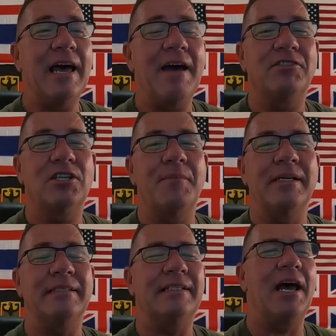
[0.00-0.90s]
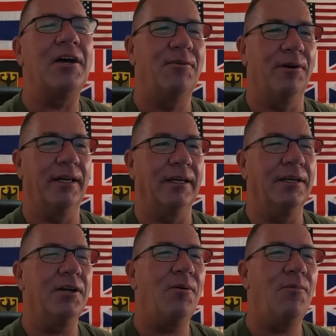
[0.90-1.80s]
have some integrity.
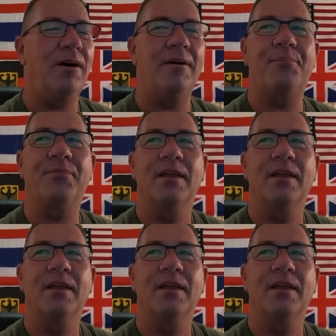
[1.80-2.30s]
You know what?